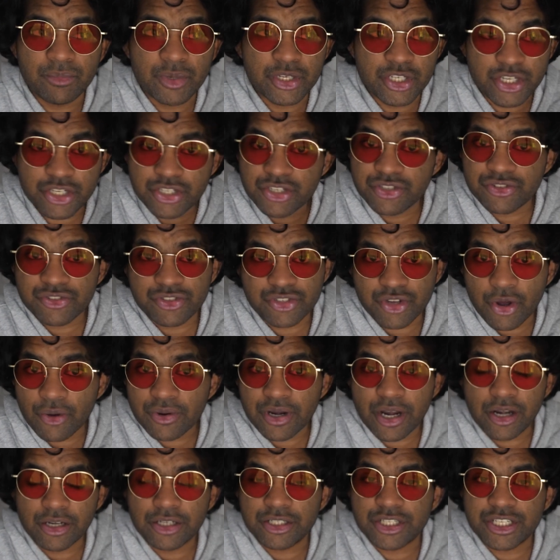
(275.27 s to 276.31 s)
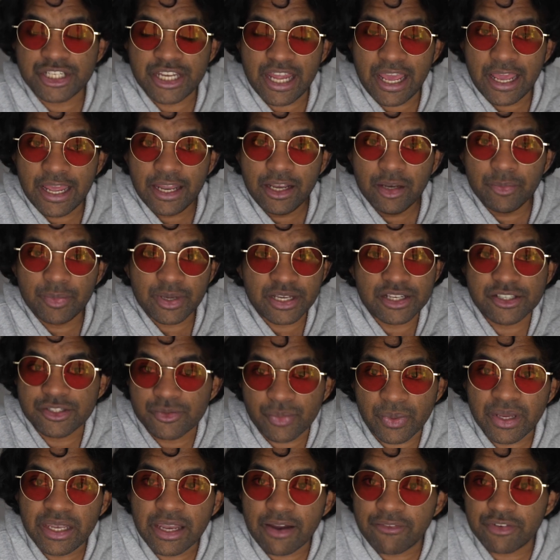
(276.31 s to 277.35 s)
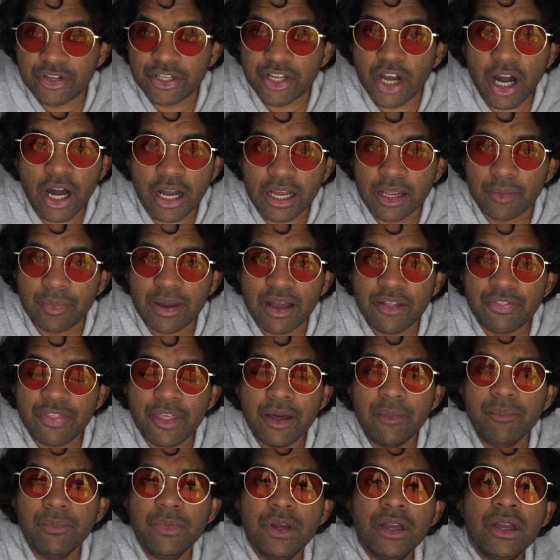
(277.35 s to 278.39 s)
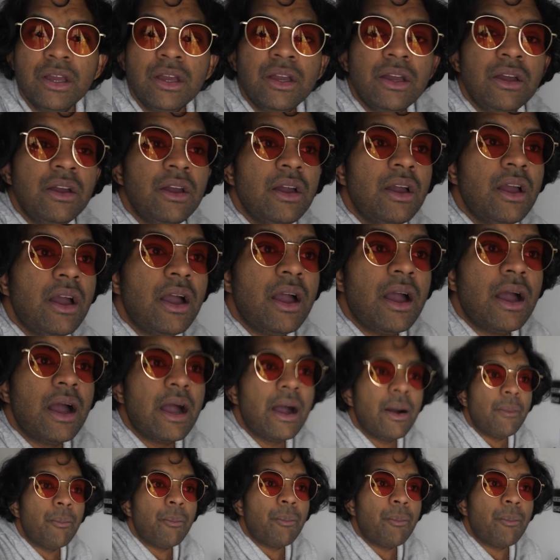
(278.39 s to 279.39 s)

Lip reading: magicians don't understand because we never talk about them, but they're